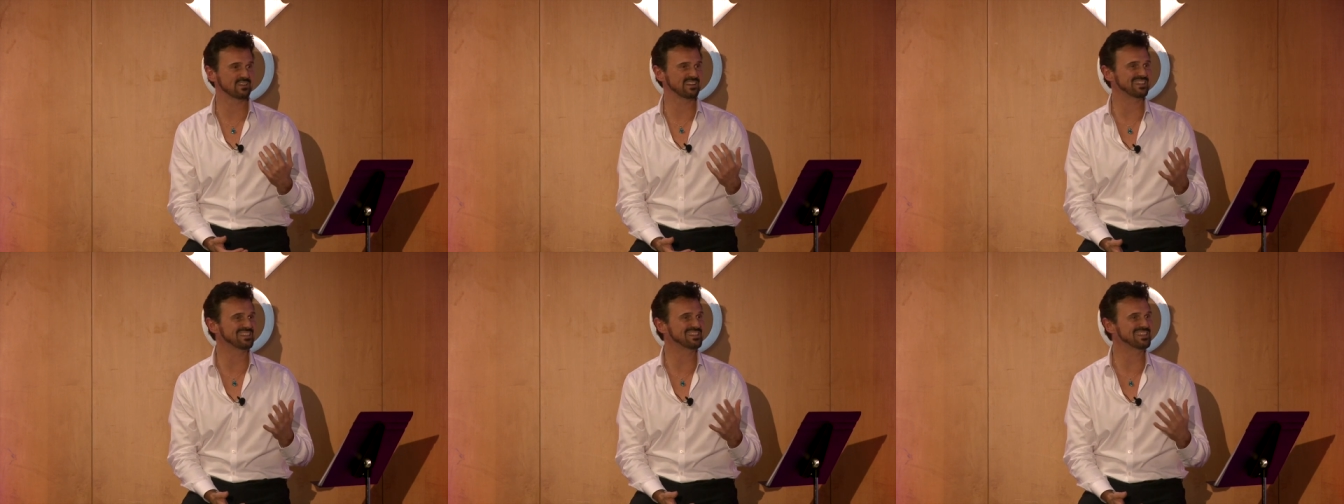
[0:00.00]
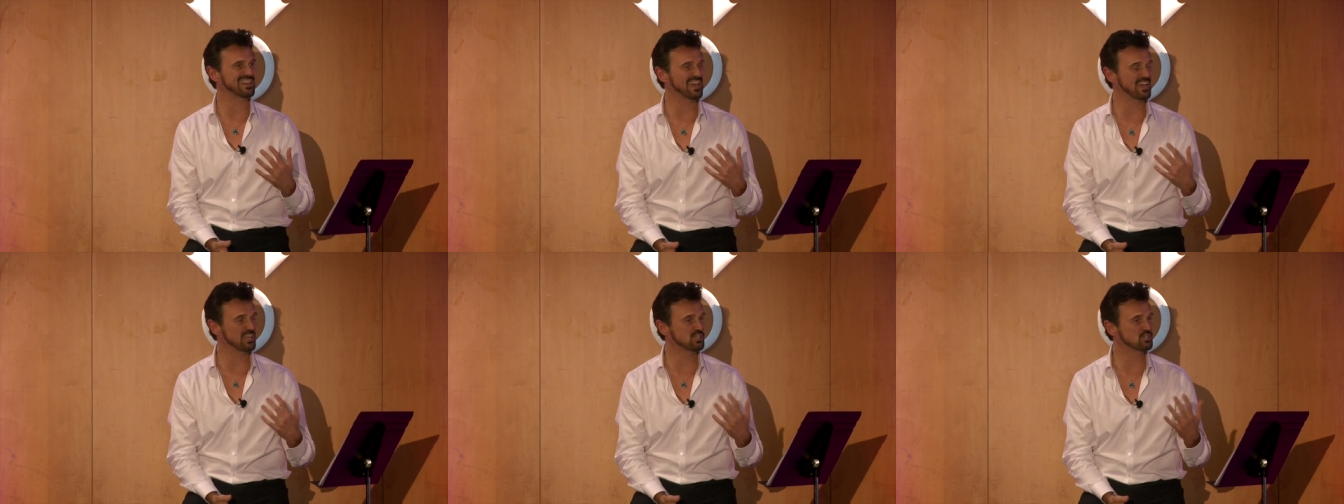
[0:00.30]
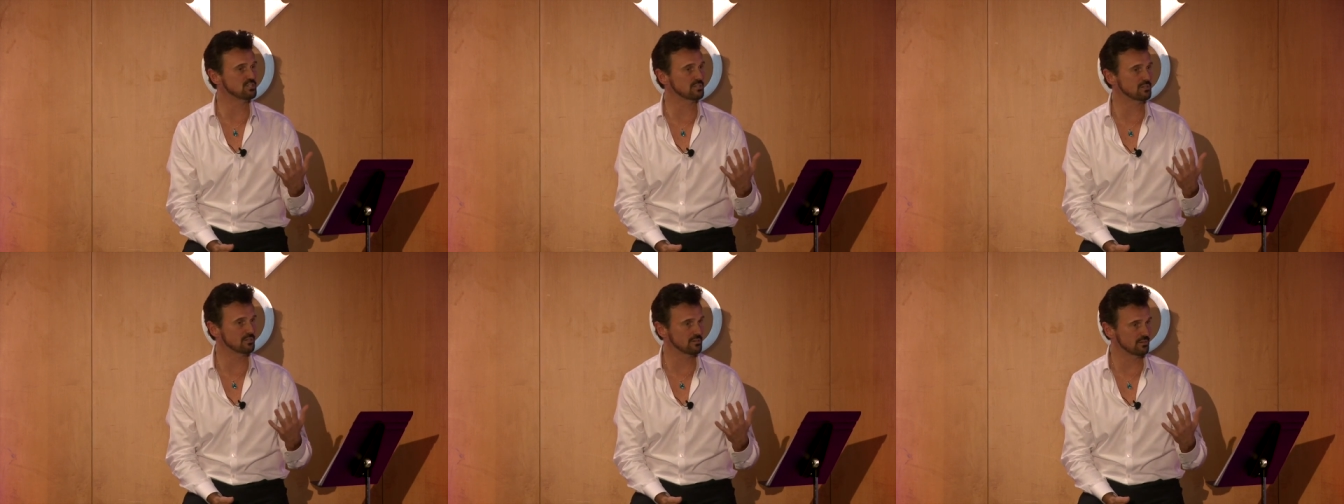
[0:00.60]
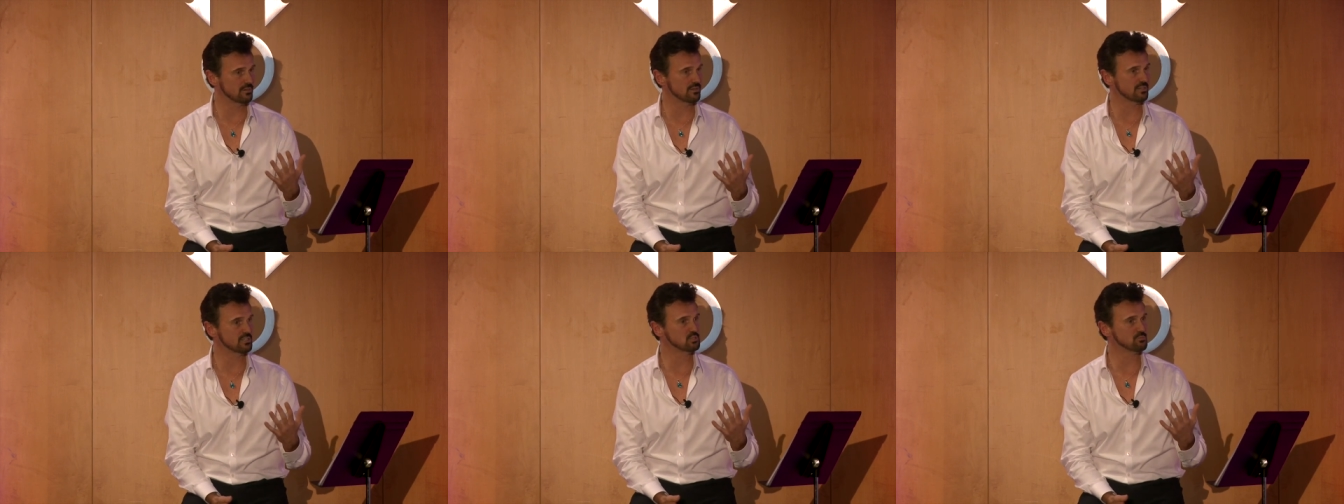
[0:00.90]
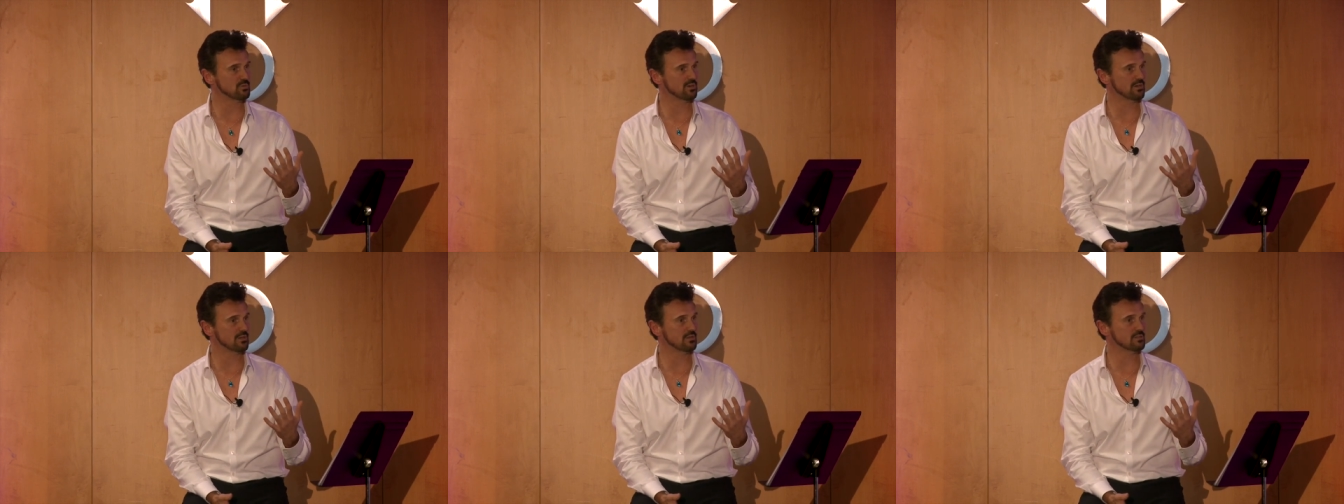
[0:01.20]
an intention in an
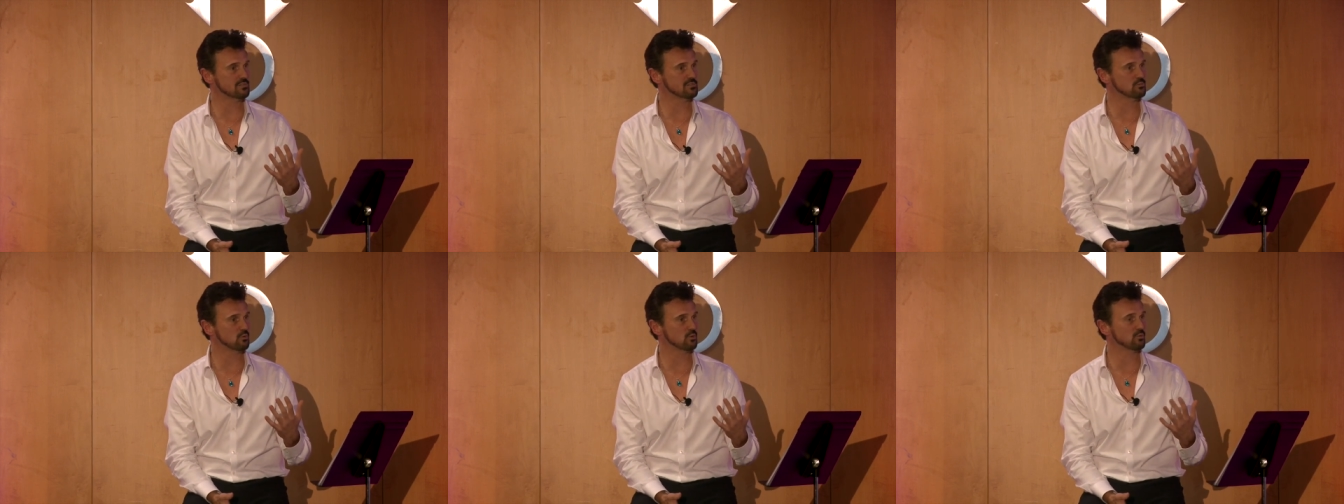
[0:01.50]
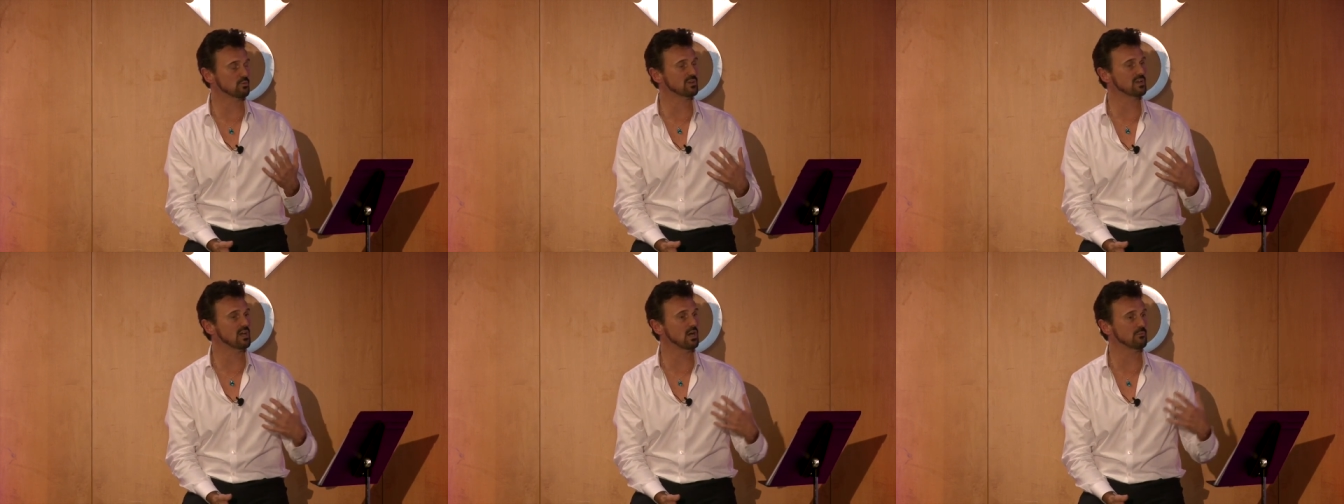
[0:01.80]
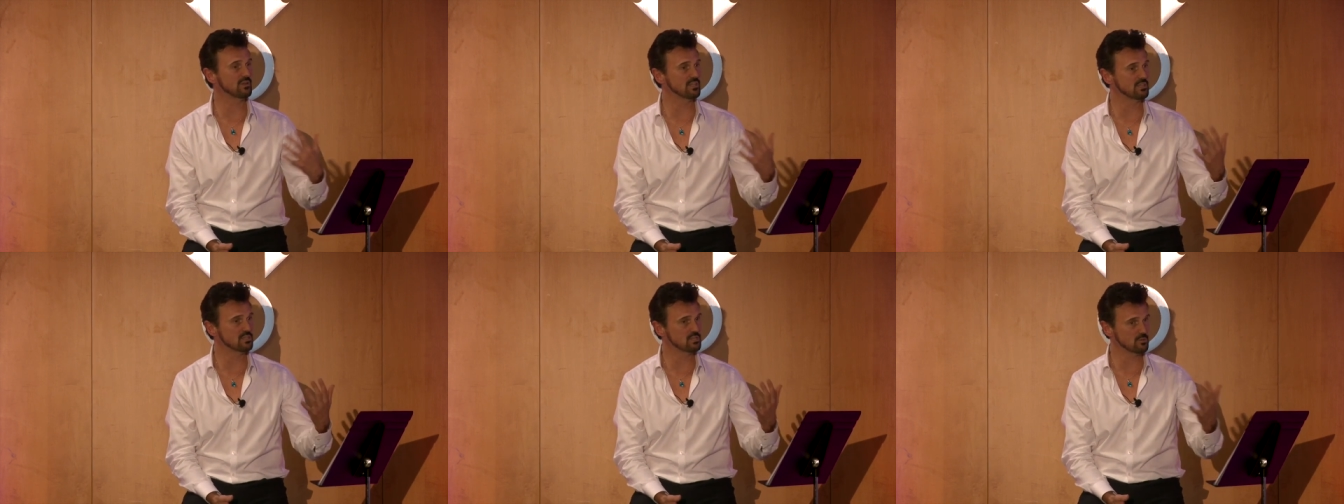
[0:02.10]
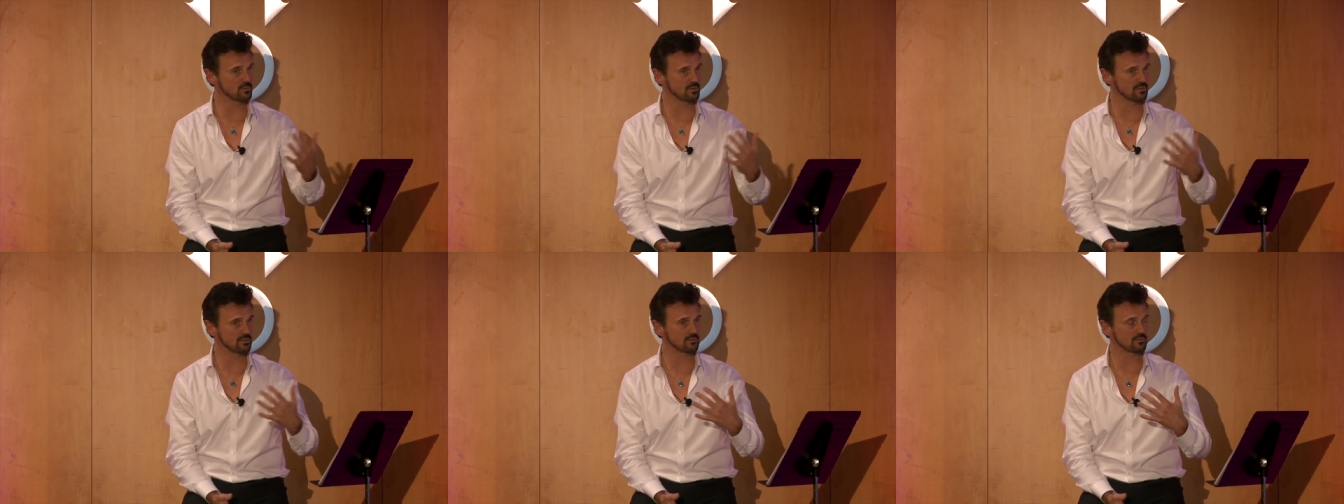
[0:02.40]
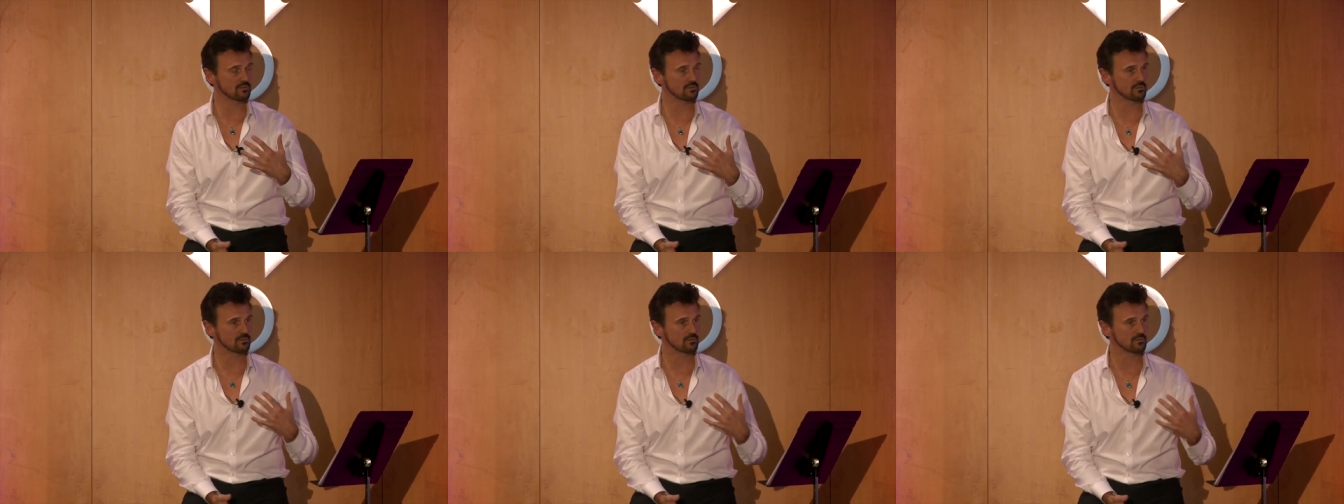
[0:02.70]
experience when we come into it,
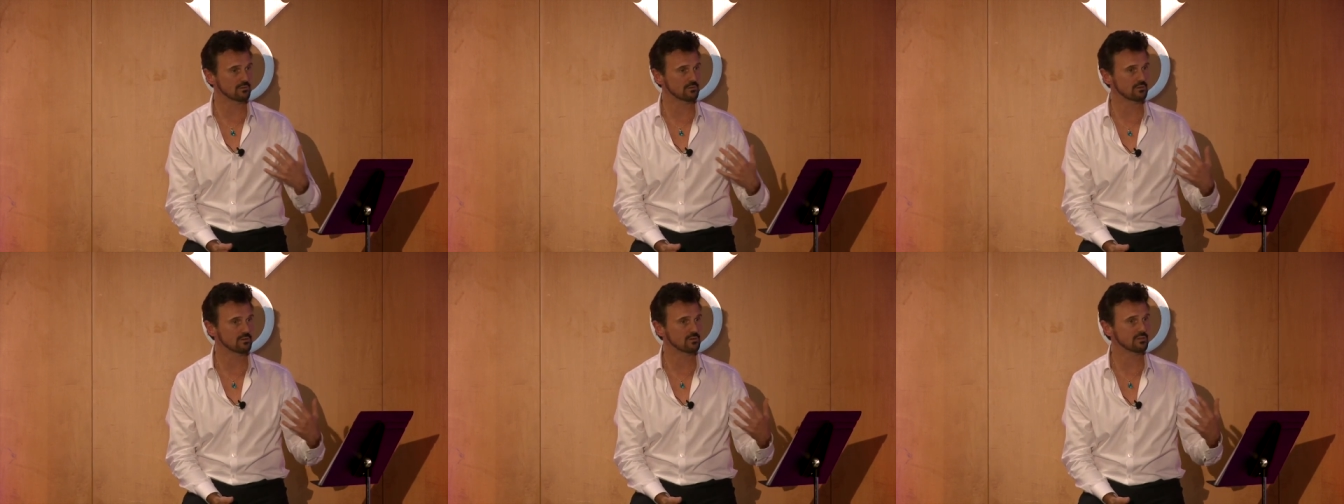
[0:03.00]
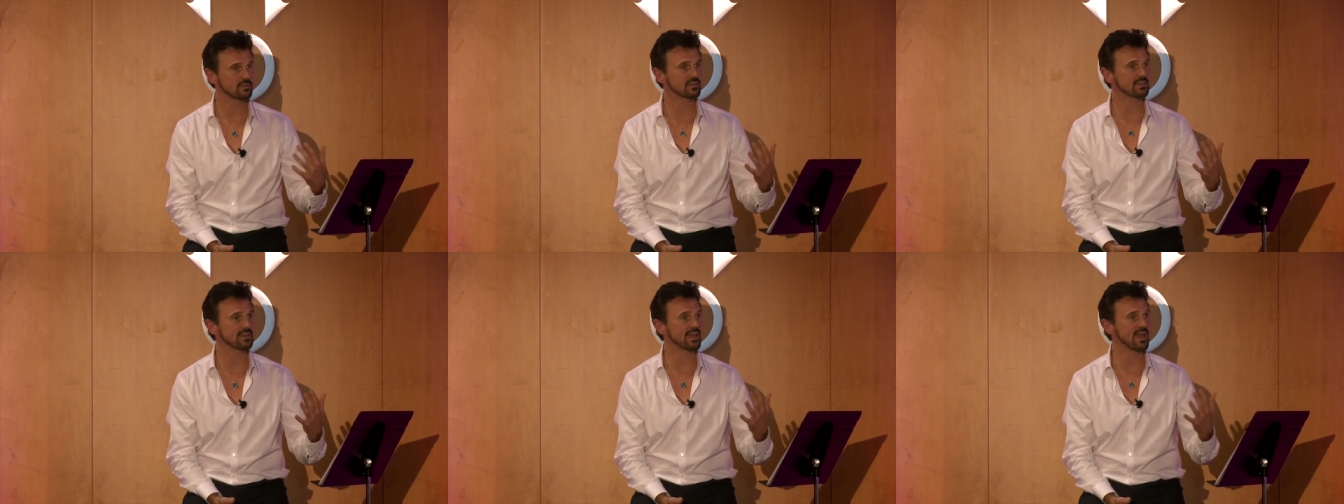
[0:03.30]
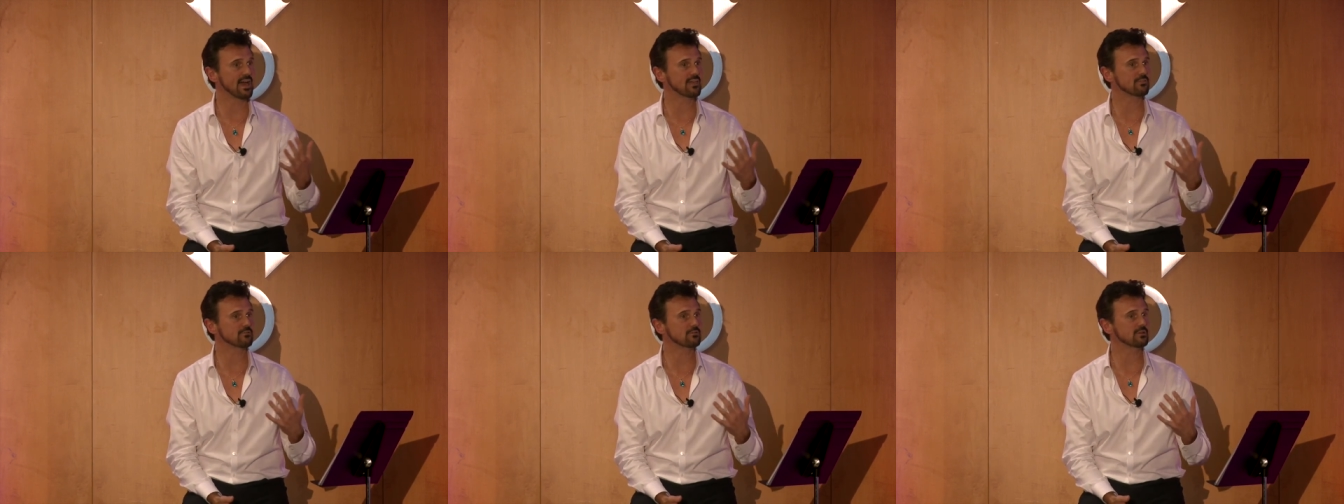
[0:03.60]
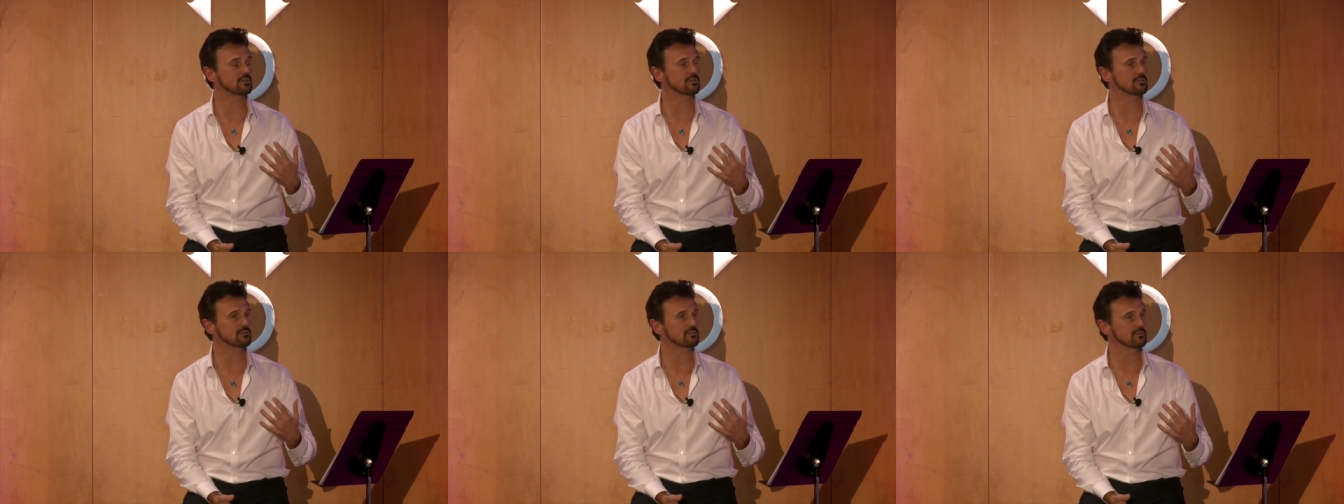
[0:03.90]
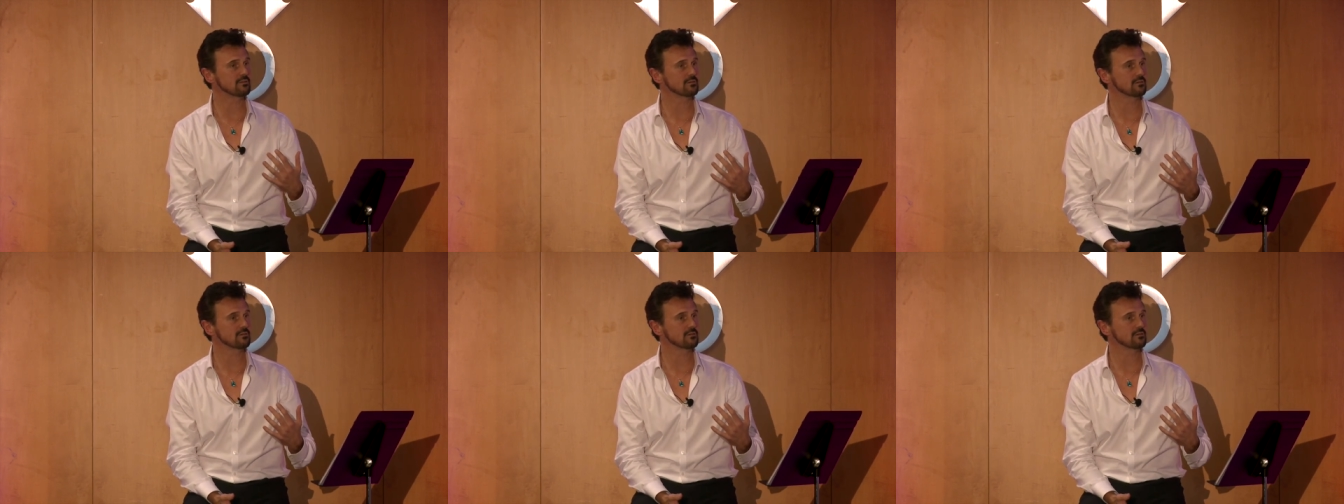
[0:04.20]
in a gathering.